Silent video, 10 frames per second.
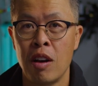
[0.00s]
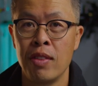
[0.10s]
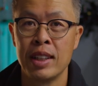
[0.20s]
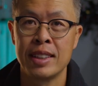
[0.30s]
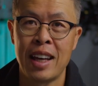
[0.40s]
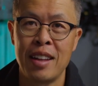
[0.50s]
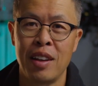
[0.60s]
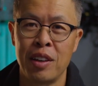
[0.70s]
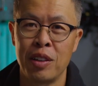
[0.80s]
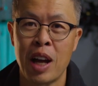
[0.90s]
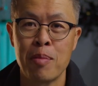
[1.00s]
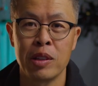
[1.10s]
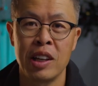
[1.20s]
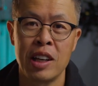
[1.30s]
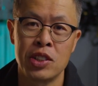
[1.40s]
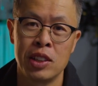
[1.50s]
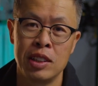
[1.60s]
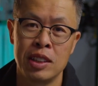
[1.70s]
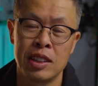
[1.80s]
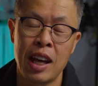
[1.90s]
on the Stanliner
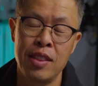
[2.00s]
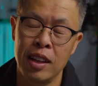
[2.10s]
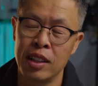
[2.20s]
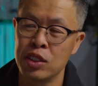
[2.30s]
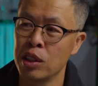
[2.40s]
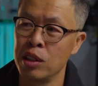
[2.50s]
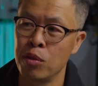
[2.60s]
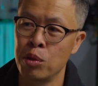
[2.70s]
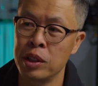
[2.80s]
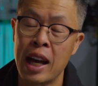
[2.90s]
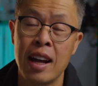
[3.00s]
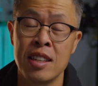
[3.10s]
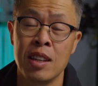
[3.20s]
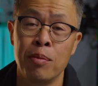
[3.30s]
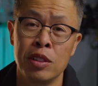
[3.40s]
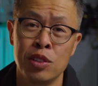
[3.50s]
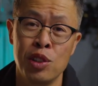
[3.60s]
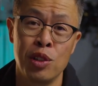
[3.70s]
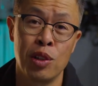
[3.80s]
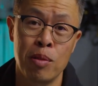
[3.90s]
applications. I think it's going to really add something
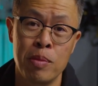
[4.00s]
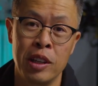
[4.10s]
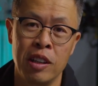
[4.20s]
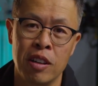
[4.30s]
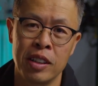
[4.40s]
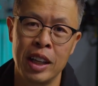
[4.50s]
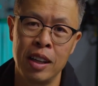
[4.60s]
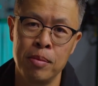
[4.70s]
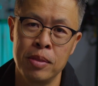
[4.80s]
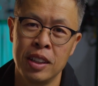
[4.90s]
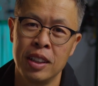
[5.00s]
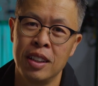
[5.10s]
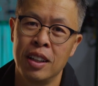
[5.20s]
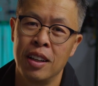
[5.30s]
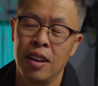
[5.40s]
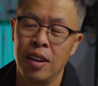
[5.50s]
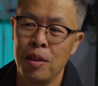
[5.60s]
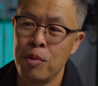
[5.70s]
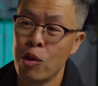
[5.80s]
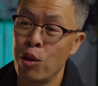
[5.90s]
to your PDR game,
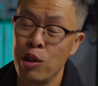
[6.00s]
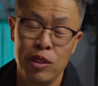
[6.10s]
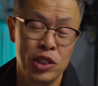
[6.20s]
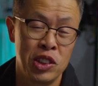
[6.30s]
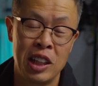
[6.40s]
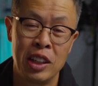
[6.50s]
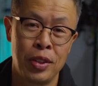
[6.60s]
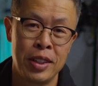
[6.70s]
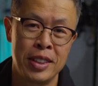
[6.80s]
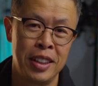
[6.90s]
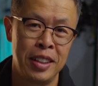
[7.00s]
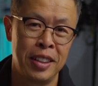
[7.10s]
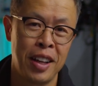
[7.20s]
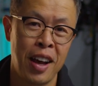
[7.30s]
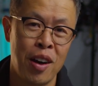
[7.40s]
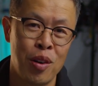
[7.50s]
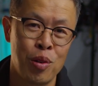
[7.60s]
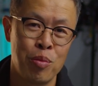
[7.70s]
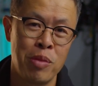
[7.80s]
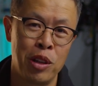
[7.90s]
or if you're just interested in
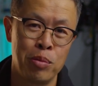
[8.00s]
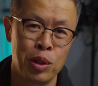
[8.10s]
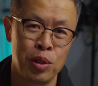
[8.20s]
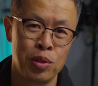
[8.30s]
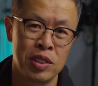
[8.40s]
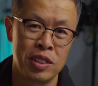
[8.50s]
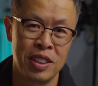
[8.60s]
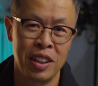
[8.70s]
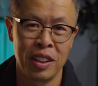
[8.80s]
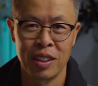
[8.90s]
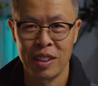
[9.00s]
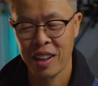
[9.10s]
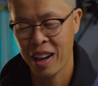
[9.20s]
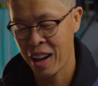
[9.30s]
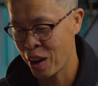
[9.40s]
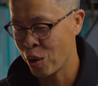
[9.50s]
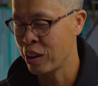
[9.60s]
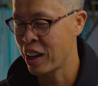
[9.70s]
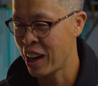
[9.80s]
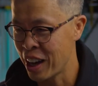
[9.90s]
how metal moves, like
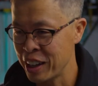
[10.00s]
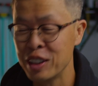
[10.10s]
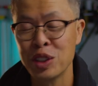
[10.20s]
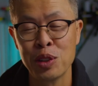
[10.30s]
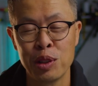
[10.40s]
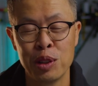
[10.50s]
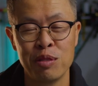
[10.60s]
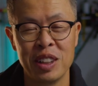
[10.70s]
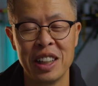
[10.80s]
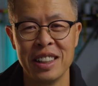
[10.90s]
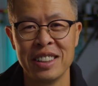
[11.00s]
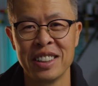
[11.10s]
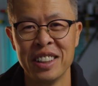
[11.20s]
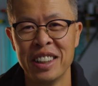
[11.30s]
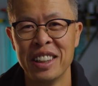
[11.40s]
how unintuitive it is.